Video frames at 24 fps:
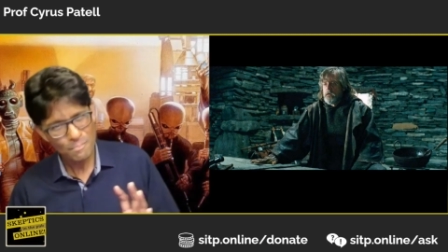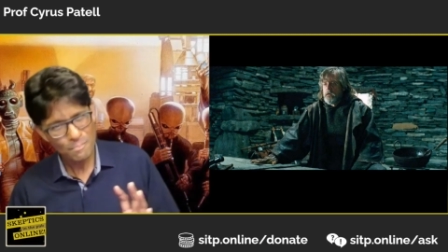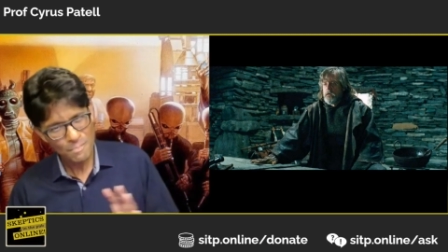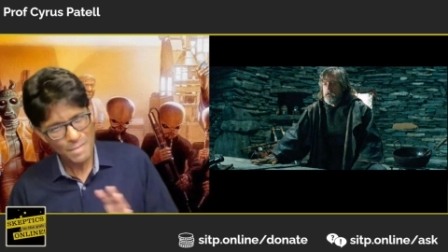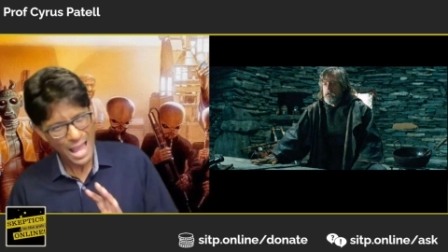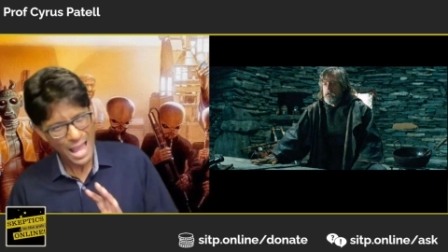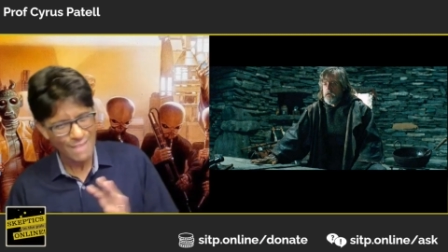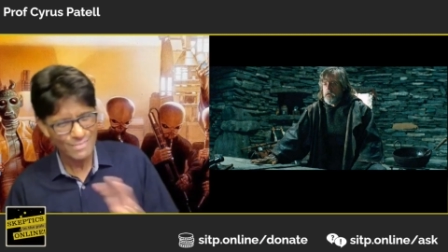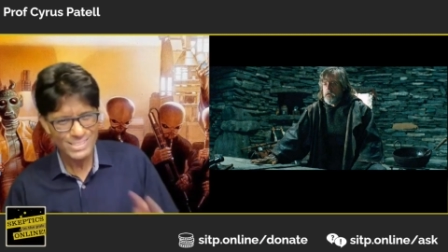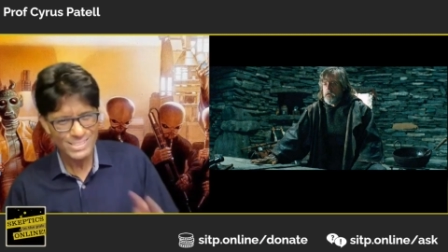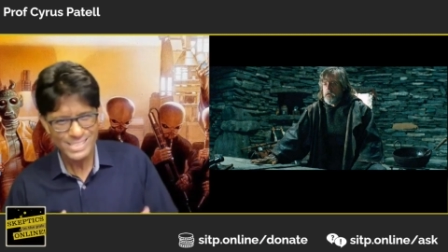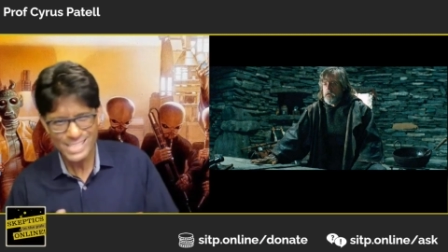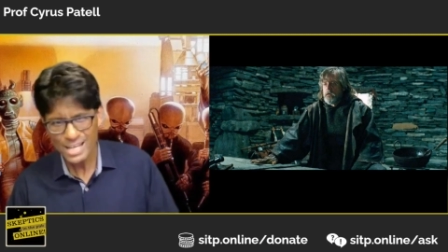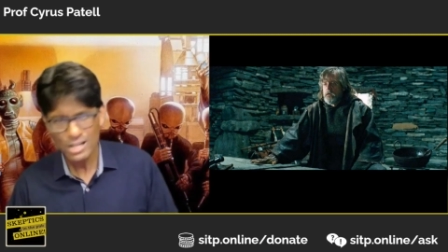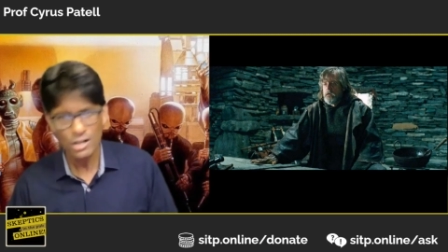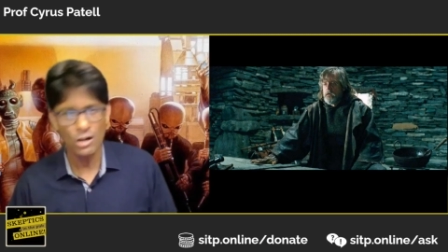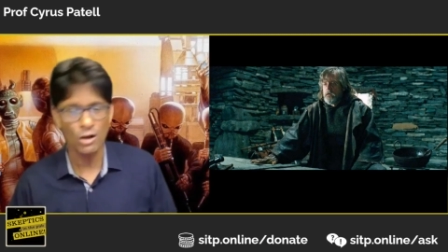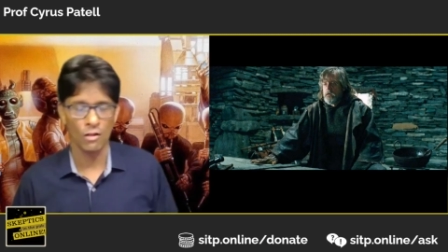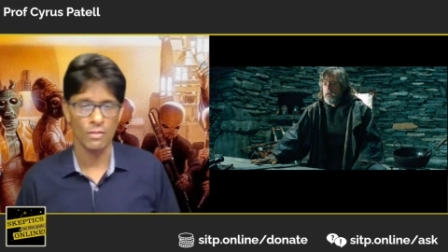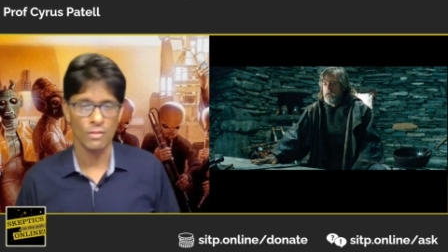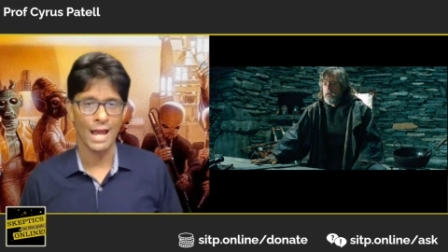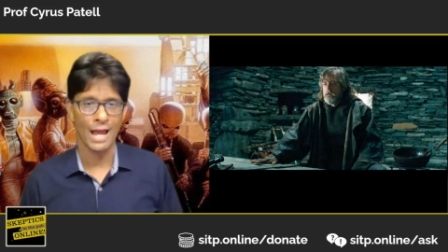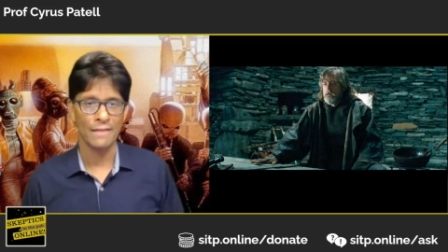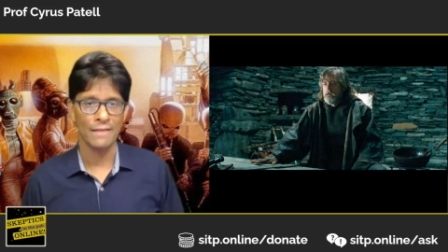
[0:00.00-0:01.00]
Having said
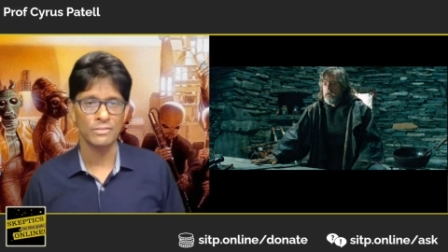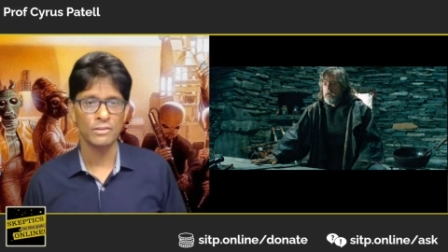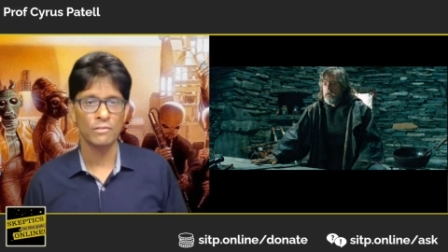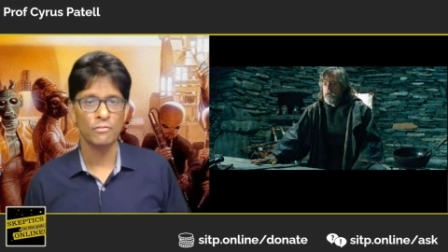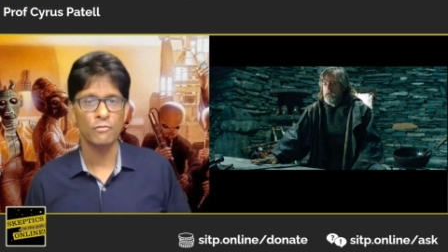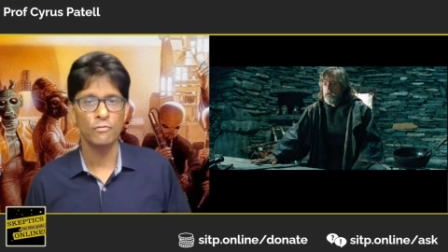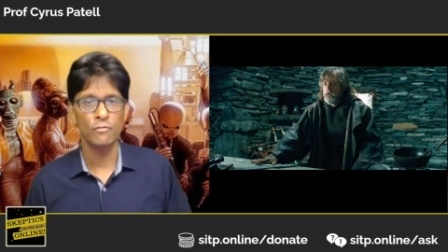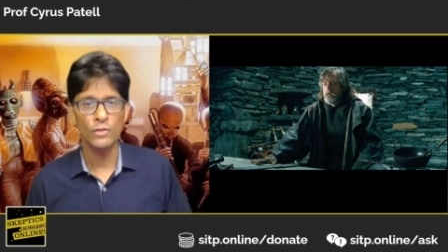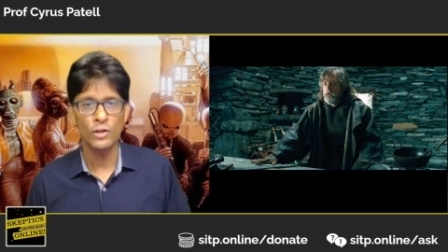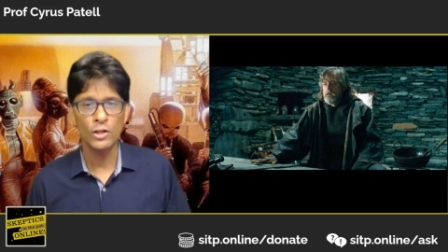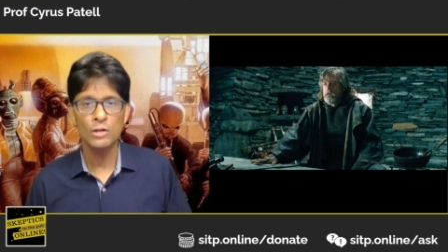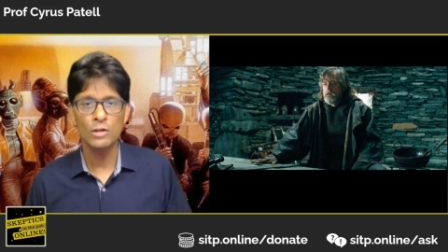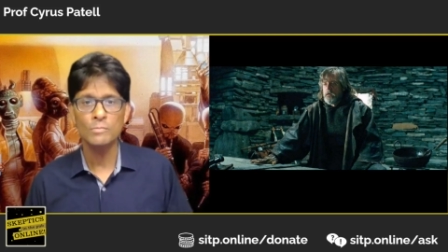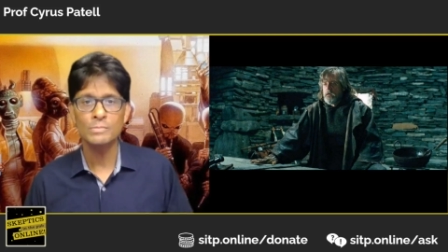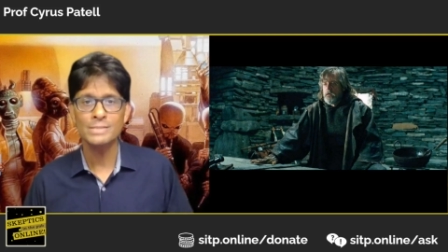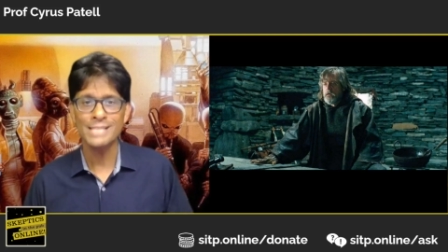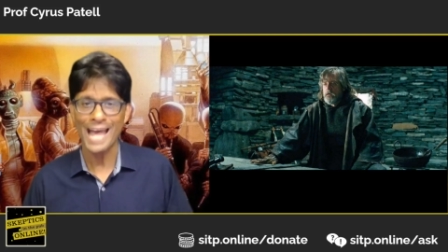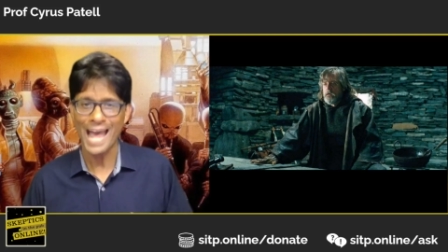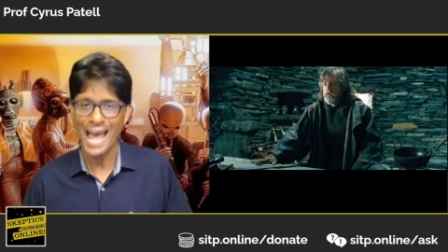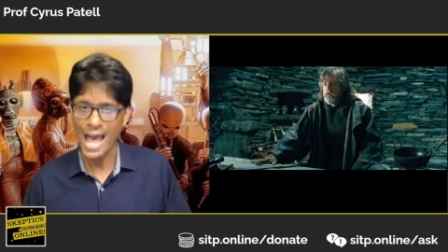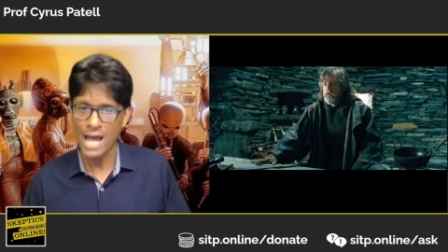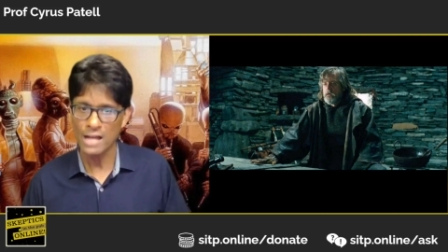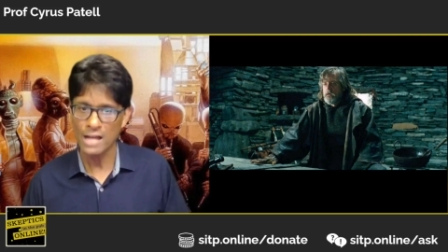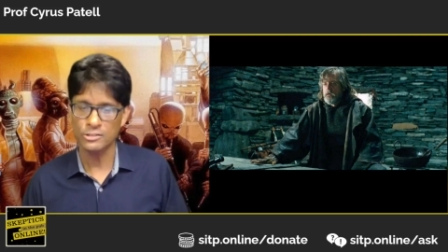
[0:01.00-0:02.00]
all that, the film's
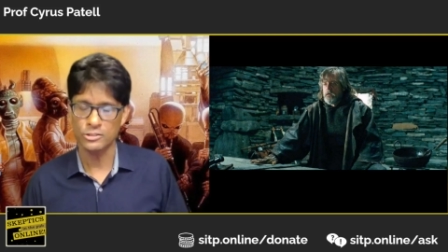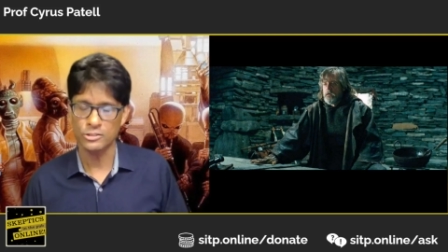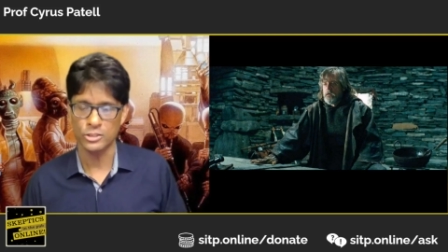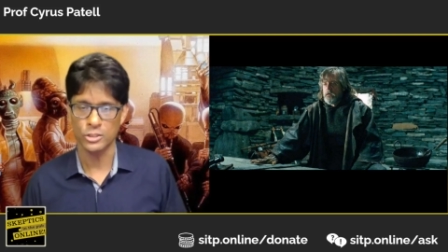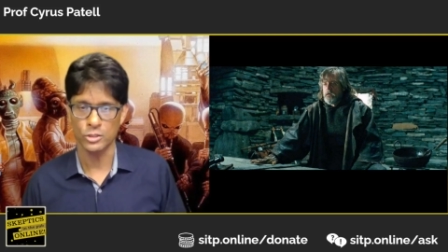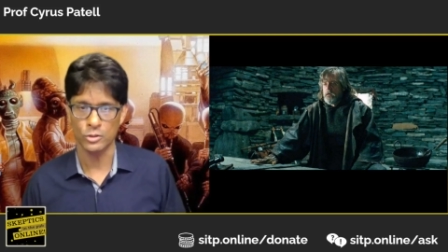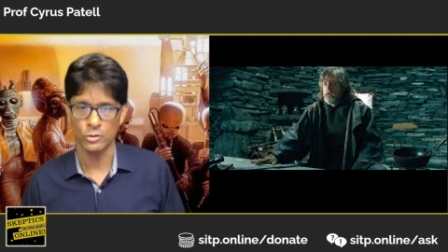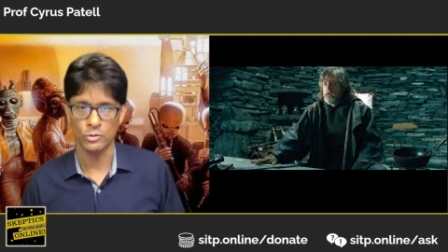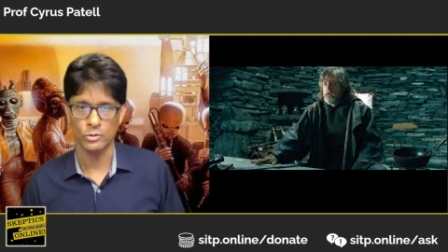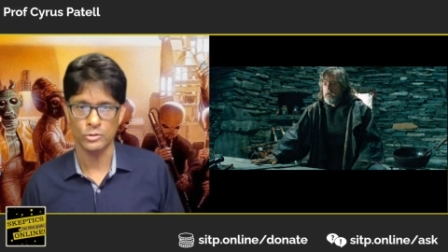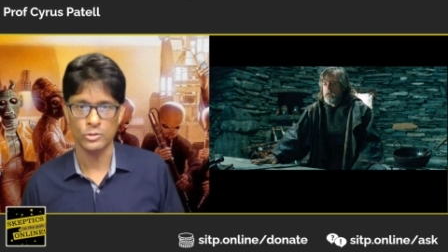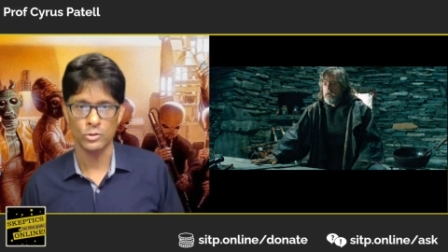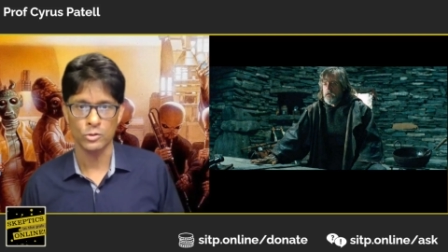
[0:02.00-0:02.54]
attitude